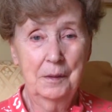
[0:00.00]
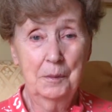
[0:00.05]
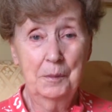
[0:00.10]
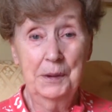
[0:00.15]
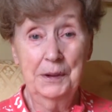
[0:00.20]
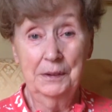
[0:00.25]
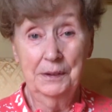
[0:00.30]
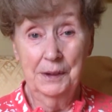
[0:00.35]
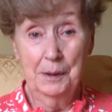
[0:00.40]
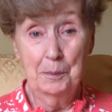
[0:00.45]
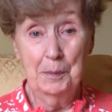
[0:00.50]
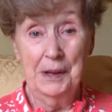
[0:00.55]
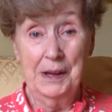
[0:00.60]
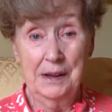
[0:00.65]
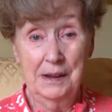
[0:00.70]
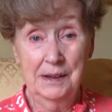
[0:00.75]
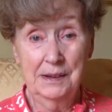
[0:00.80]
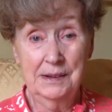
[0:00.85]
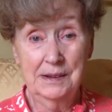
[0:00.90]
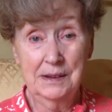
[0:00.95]
build a
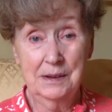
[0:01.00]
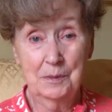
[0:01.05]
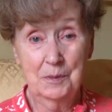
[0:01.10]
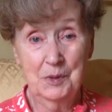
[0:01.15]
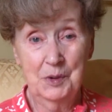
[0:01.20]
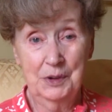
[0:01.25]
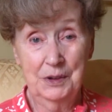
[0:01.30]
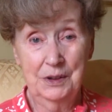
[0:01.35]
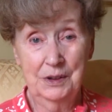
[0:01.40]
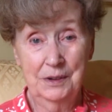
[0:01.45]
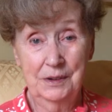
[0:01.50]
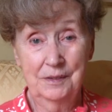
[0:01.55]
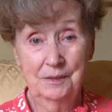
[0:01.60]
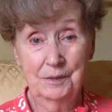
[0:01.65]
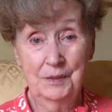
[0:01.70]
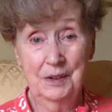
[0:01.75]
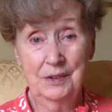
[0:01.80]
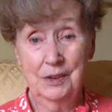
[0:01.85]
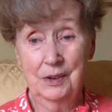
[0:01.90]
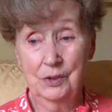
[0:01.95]
plant somewhere
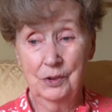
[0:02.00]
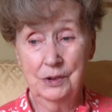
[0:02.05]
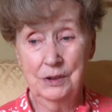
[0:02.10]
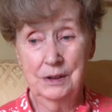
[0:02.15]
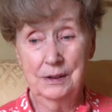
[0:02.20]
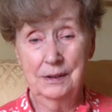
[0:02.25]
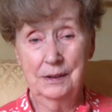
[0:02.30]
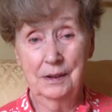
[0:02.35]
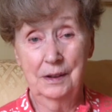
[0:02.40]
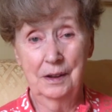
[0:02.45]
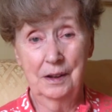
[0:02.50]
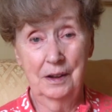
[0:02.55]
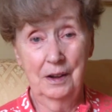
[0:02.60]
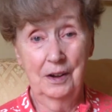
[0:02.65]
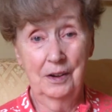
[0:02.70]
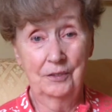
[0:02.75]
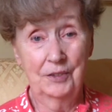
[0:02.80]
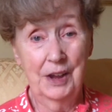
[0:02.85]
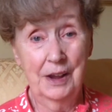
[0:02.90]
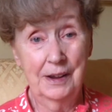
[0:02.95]
that they could
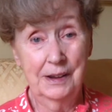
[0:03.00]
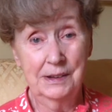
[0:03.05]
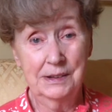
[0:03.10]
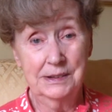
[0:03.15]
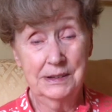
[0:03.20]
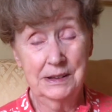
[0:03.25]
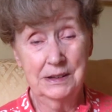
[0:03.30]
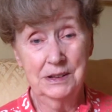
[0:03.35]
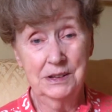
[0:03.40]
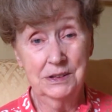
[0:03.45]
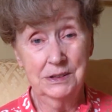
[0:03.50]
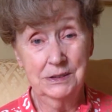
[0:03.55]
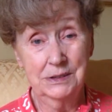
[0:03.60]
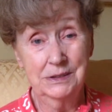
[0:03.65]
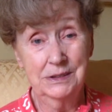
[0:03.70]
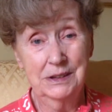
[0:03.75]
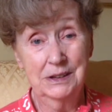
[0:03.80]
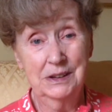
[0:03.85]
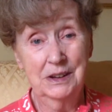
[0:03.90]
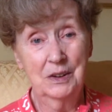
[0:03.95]
have access
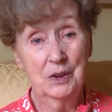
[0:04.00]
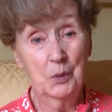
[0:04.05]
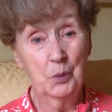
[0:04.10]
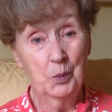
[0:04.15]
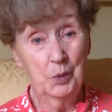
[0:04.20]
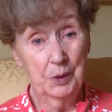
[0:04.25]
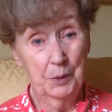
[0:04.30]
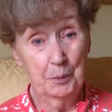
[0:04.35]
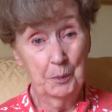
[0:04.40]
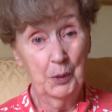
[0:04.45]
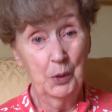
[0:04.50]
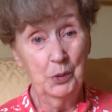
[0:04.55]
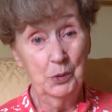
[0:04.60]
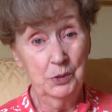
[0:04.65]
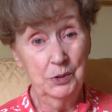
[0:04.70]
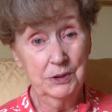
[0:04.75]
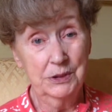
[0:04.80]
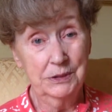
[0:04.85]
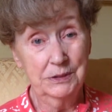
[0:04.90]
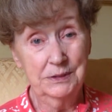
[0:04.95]
with
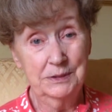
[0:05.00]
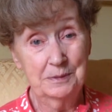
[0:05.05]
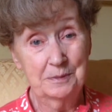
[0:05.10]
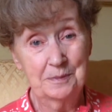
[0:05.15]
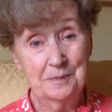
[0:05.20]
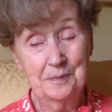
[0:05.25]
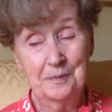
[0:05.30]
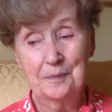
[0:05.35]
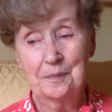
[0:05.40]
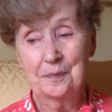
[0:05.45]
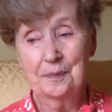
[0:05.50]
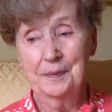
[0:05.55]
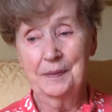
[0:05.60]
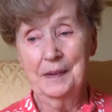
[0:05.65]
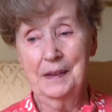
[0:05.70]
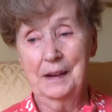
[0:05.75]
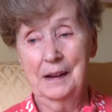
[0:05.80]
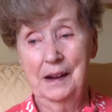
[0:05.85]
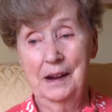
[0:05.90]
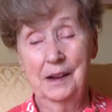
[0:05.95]
boats.
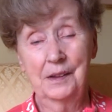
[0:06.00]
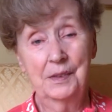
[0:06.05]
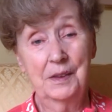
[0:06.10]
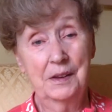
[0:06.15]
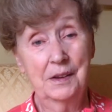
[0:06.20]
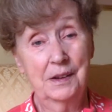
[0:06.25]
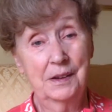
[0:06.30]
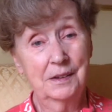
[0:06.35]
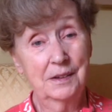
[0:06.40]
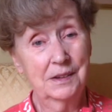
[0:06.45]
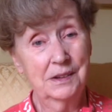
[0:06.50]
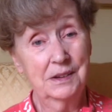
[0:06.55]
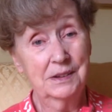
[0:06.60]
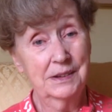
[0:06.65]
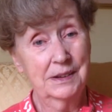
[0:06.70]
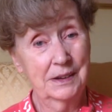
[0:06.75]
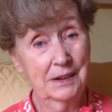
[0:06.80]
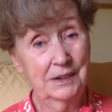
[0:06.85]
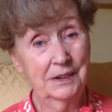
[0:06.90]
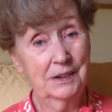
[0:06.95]
And they
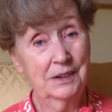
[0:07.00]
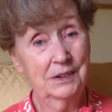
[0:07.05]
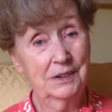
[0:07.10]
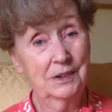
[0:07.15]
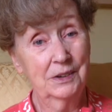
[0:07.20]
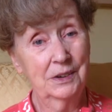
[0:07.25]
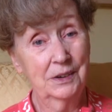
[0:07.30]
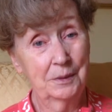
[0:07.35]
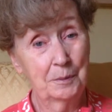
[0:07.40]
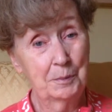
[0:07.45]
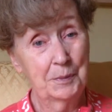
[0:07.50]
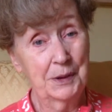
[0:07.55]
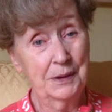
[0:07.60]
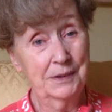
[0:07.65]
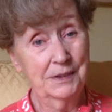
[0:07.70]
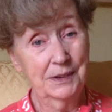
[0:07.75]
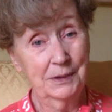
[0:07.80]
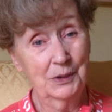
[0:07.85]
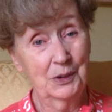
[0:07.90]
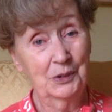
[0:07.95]
decided on
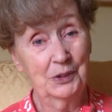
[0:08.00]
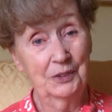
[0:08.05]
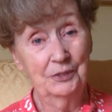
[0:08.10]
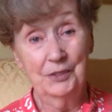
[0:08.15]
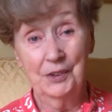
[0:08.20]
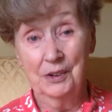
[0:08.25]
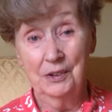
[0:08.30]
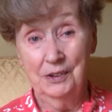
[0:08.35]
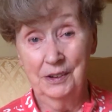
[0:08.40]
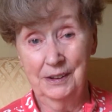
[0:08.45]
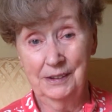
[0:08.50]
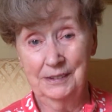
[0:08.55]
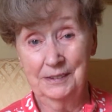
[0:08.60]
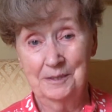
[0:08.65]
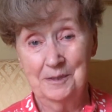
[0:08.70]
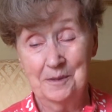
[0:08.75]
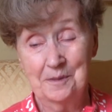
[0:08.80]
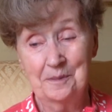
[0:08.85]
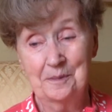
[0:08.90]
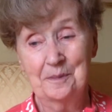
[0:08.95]
Pensacola, Florida.
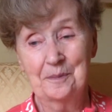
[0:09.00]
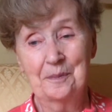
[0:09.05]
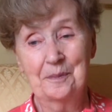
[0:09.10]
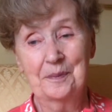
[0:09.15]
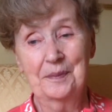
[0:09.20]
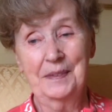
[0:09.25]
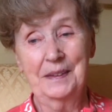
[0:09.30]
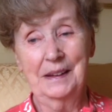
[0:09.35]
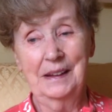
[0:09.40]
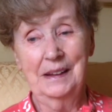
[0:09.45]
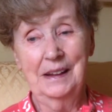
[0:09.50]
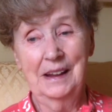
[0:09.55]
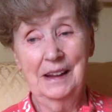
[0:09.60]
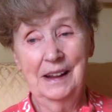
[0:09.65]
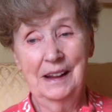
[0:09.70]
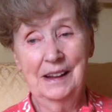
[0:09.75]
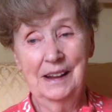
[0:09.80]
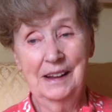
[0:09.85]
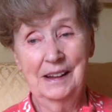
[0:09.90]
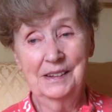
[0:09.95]

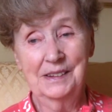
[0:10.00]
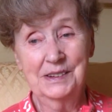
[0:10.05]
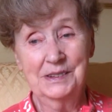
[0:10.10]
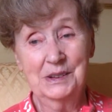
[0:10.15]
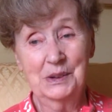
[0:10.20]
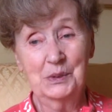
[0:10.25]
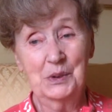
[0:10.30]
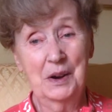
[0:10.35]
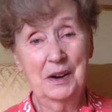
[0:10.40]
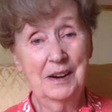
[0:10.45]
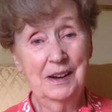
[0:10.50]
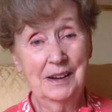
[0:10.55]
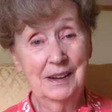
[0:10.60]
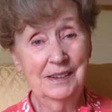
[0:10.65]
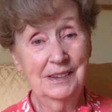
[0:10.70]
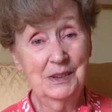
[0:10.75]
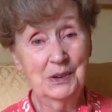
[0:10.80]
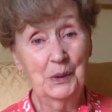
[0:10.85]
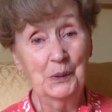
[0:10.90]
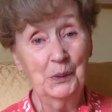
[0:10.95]
And so I
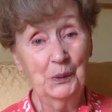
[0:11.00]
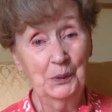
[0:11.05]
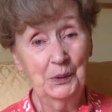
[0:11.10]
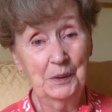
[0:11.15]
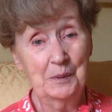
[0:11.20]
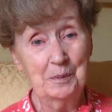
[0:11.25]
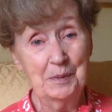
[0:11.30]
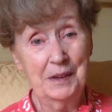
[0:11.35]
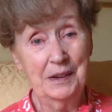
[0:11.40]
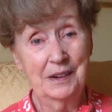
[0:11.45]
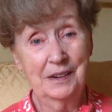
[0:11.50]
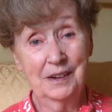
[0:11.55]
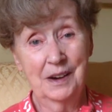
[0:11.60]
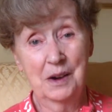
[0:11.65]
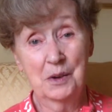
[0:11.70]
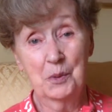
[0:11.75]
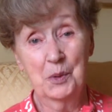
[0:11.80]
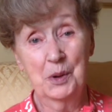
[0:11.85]
told him that I